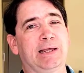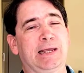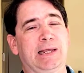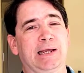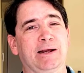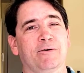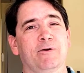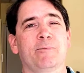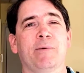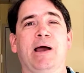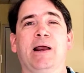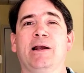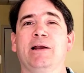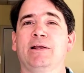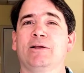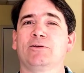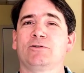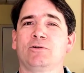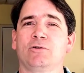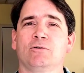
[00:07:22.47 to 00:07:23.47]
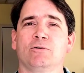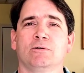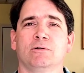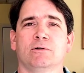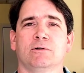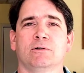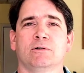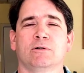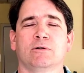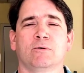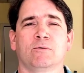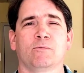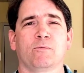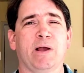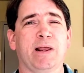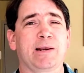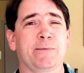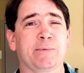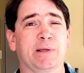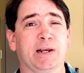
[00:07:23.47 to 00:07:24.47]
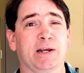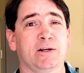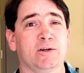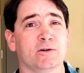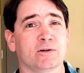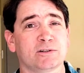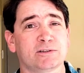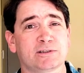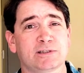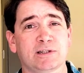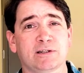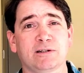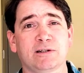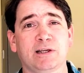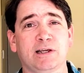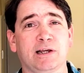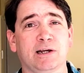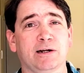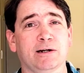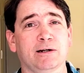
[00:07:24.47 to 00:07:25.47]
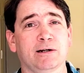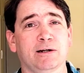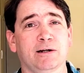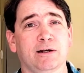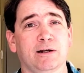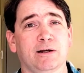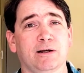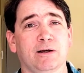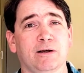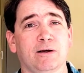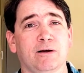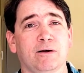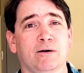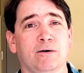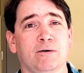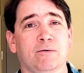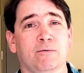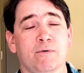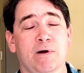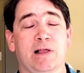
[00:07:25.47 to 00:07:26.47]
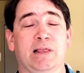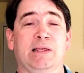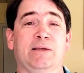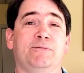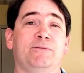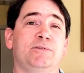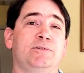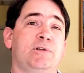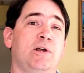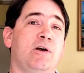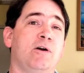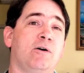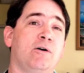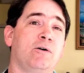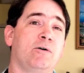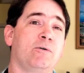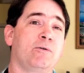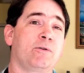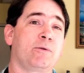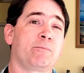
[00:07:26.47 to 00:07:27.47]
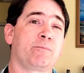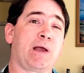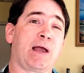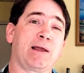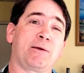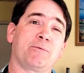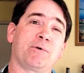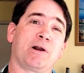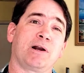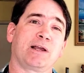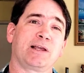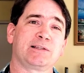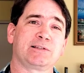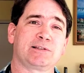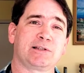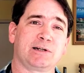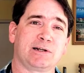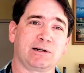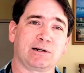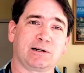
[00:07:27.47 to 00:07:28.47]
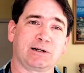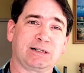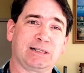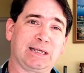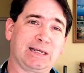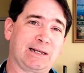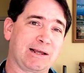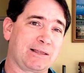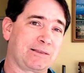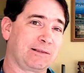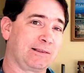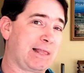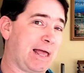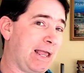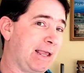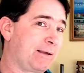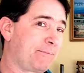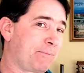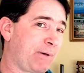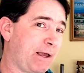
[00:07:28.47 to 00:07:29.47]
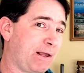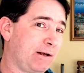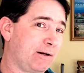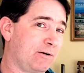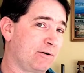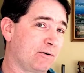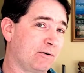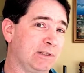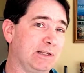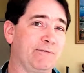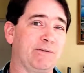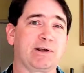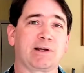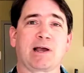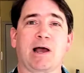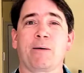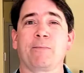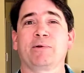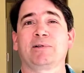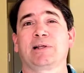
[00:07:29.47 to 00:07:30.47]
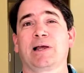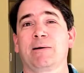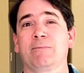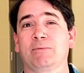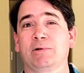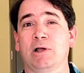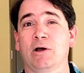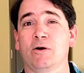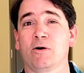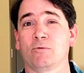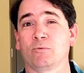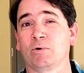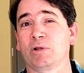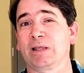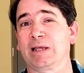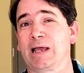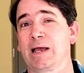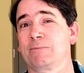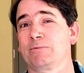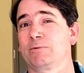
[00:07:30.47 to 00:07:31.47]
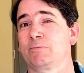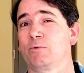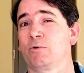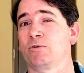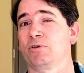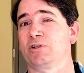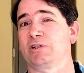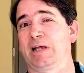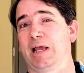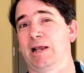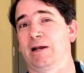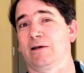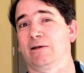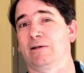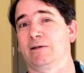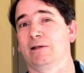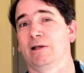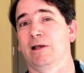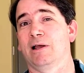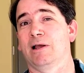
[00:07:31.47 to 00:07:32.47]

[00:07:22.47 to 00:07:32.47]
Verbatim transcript: here, reminding you to, wait a minute, you're still here? Well, if so, then you might want to consider clicking on the like button or leaving a comment down below. It really helps support the channel.